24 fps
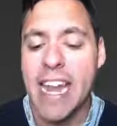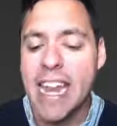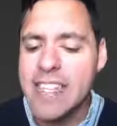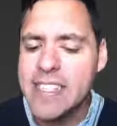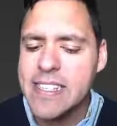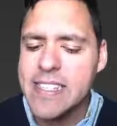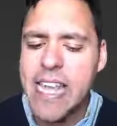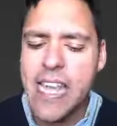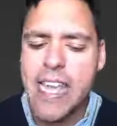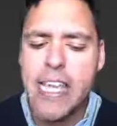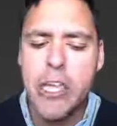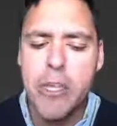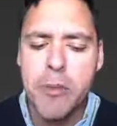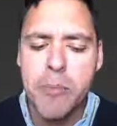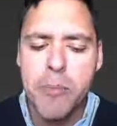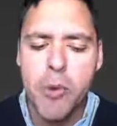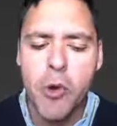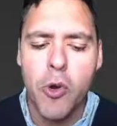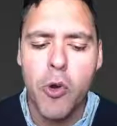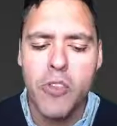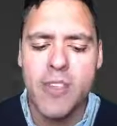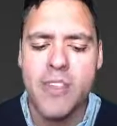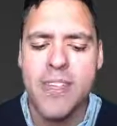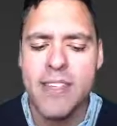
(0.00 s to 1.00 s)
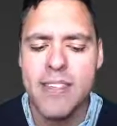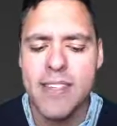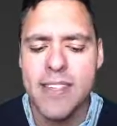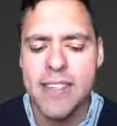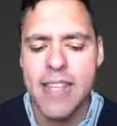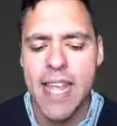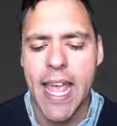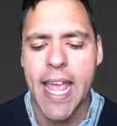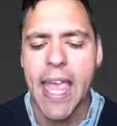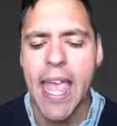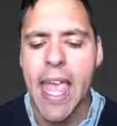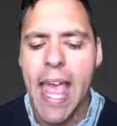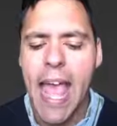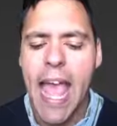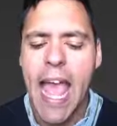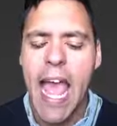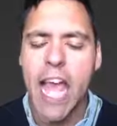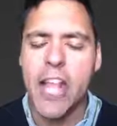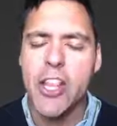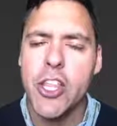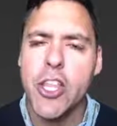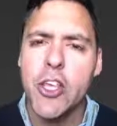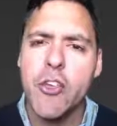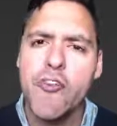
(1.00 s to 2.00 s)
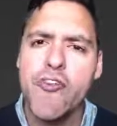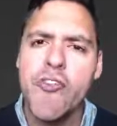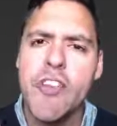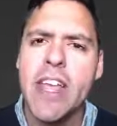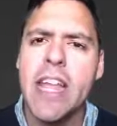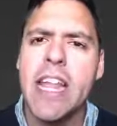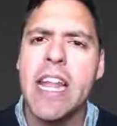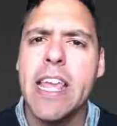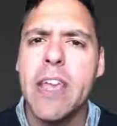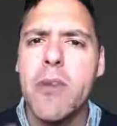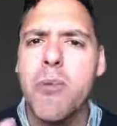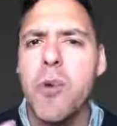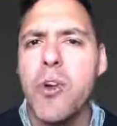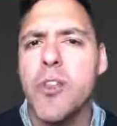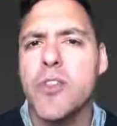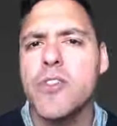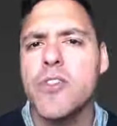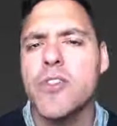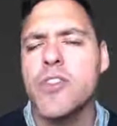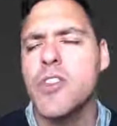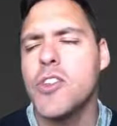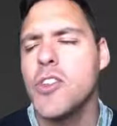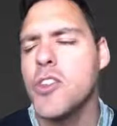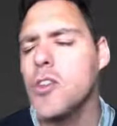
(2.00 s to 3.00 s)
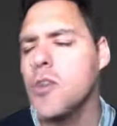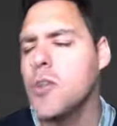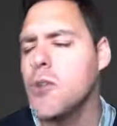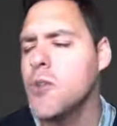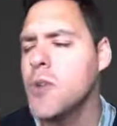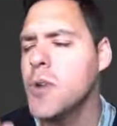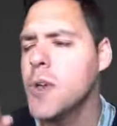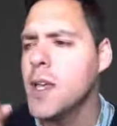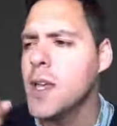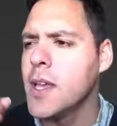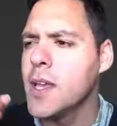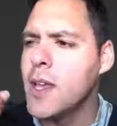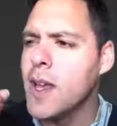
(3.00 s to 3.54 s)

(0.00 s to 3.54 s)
Let's say you bought it today and you really want to,